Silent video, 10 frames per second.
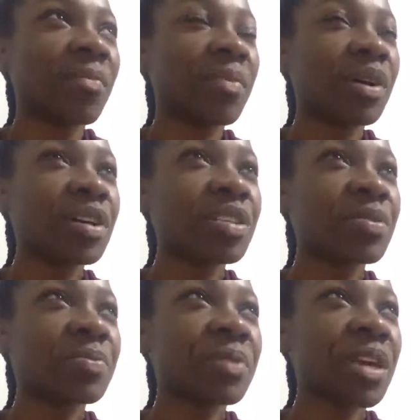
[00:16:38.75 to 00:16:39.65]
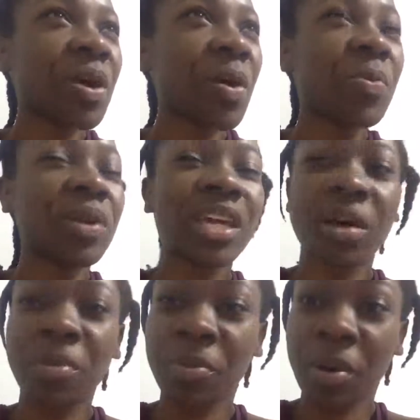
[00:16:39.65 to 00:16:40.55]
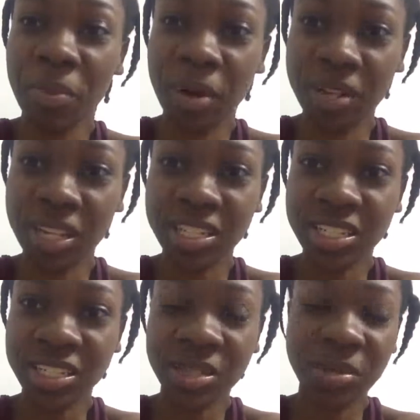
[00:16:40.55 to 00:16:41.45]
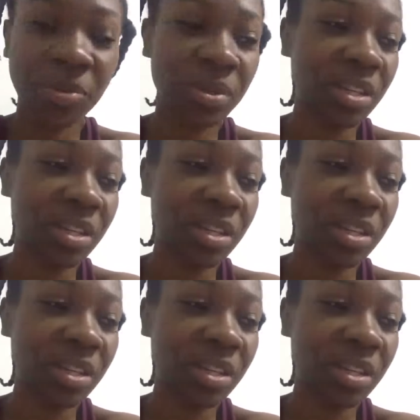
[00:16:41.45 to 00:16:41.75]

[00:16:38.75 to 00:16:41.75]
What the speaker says: because of me opening up about my relationship,